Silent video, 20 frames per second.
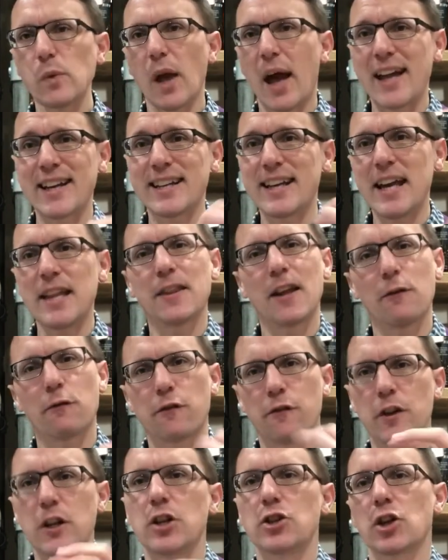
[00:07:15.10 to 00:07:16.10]
And again, that
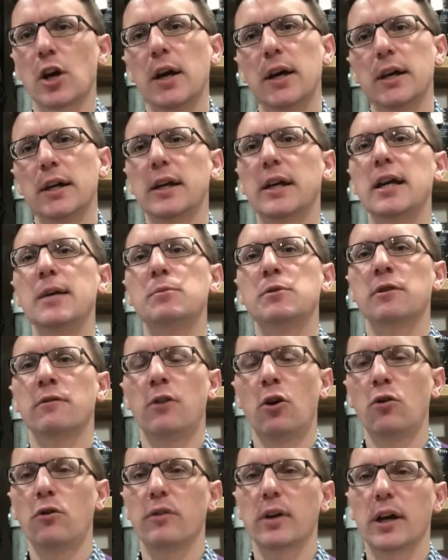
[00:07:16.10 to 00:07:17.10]
finish keeps
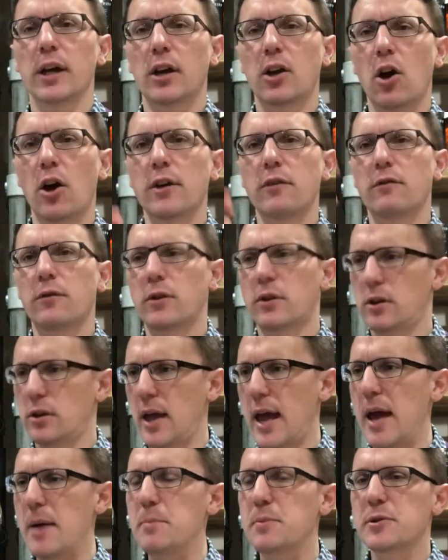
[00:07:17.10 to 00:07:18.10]
evolving. It kind of
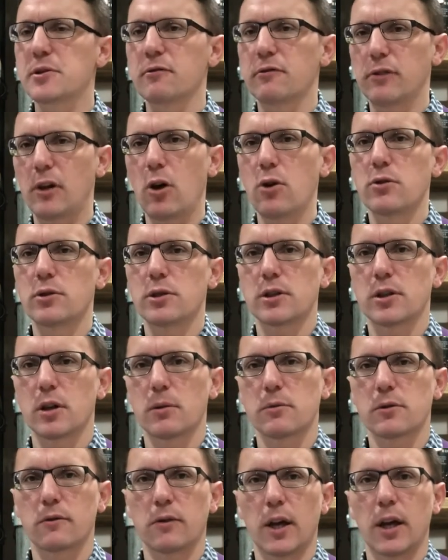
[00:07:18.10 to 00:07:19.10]
ebbs and flows in
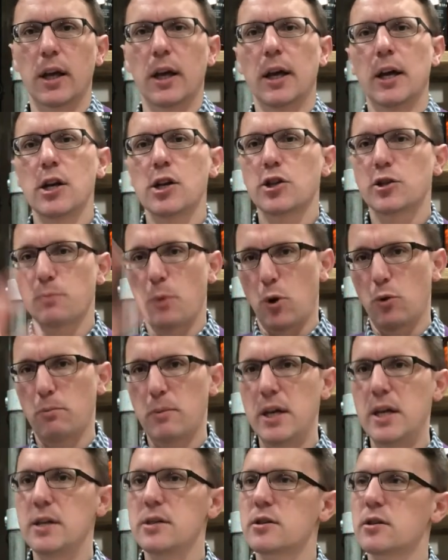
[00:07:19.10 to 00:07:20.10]
terms of like smoked
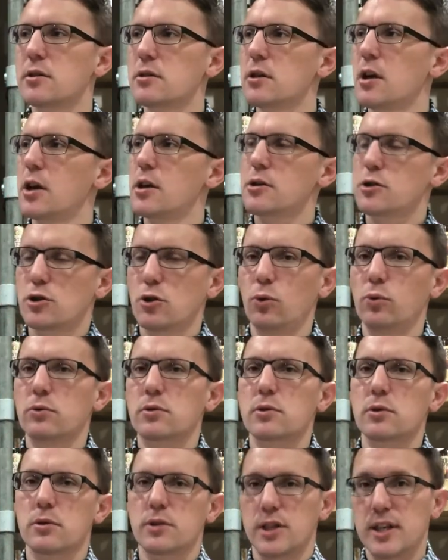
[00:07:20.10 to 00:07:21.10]
meats,
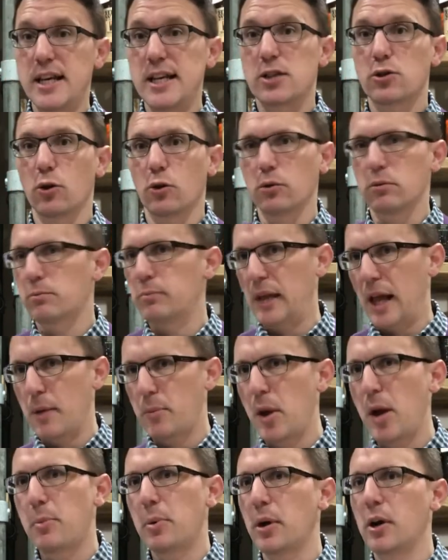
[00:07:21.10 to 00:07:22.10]
salt, sea salt, black
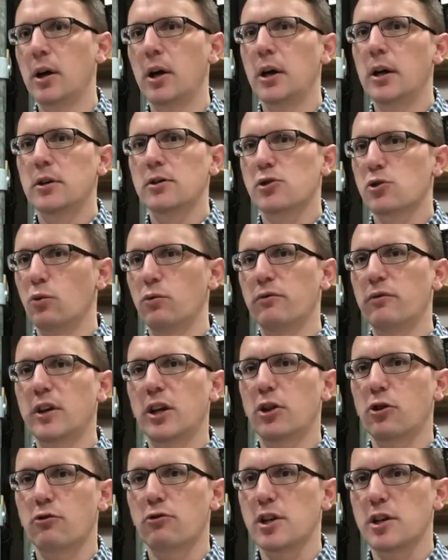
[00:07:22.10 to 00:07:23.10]
pepper, salt and
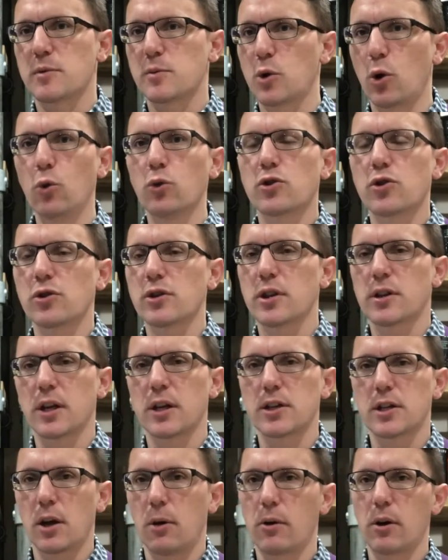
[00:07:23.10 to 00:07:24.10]
vinegar crisps, all sorts of
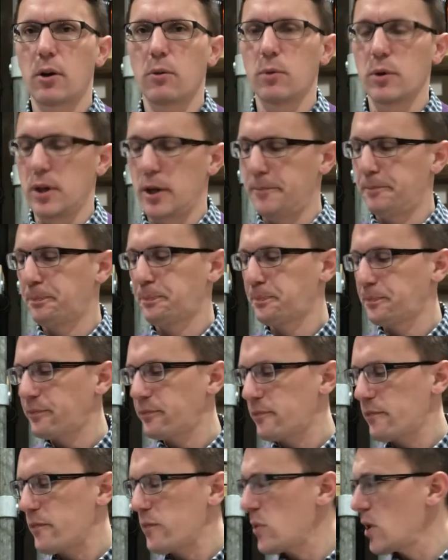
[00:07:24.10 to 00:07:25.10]
things going on with them.
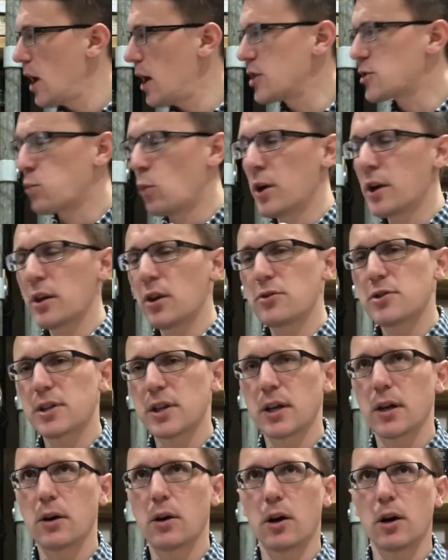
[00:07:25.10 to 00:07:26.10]
It's one of those
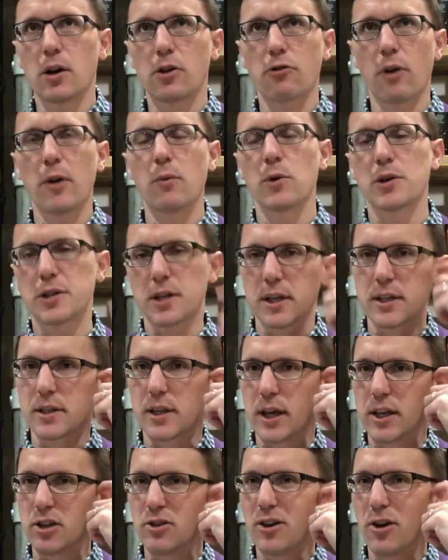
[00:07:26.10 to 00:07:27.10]
th uh, great whiskies
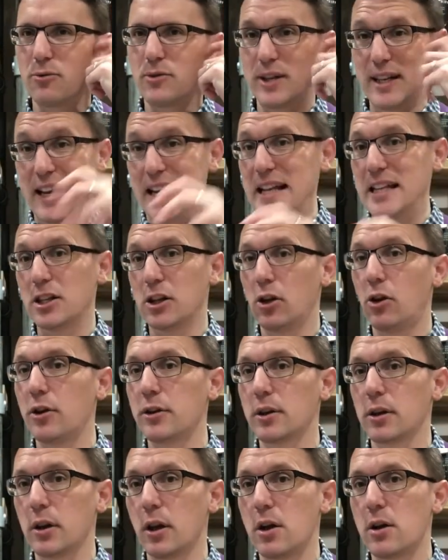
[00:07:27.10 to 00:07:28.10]
that you don't need a lot
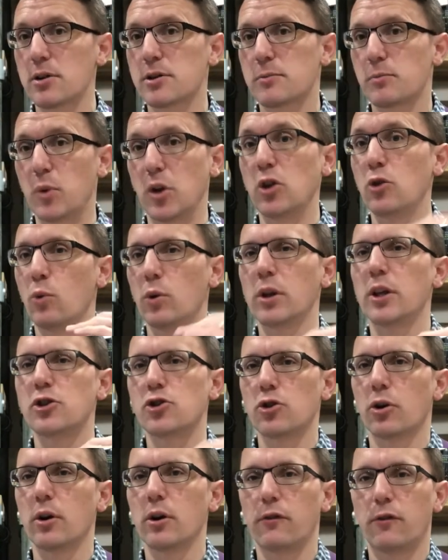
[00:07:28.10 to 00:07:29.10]
in the glass, but you will
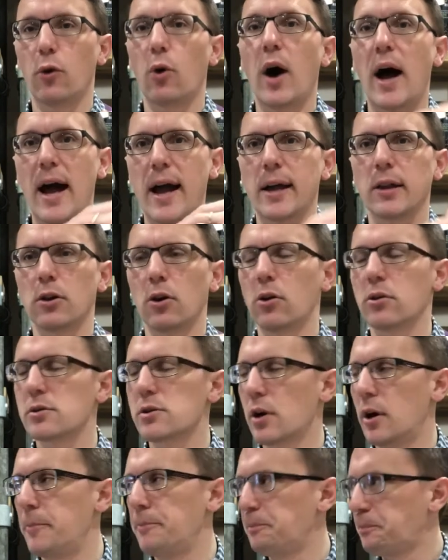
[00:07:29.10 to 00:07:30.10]
enjoy it for a long
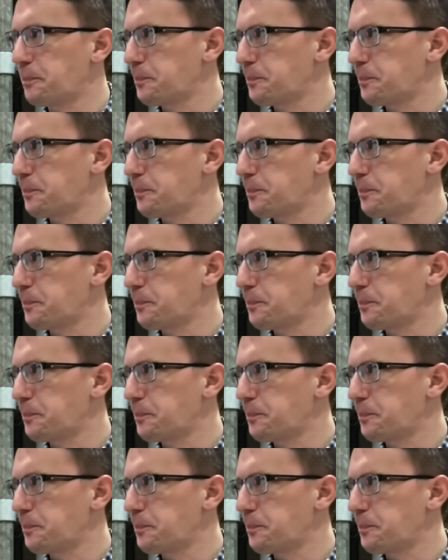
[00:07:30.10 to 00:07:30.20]
time.